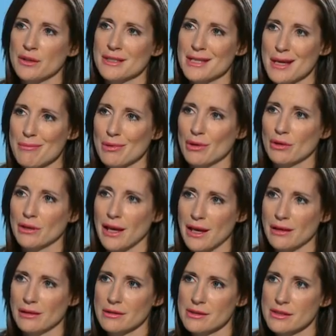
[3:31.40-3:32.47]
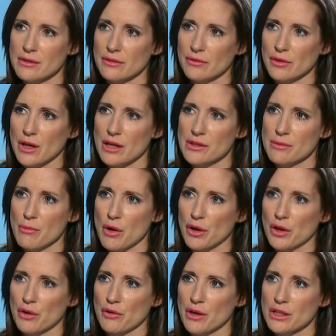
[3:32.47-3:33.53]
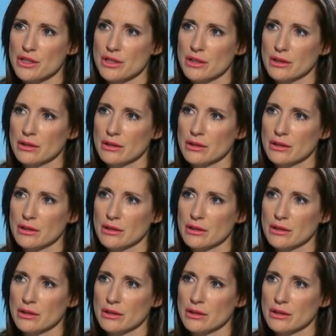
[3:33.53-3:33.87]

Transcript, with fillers: a typical catalyst for a housing market correction?